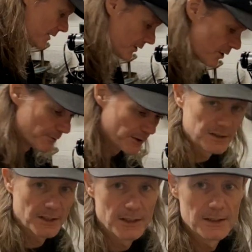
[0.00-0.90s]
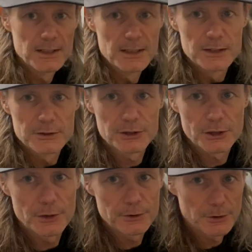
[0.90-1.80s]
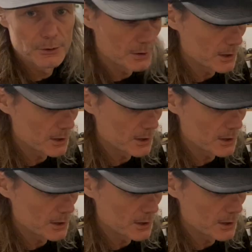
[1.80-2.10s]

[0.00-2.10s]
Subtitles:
you can't really see it, to show you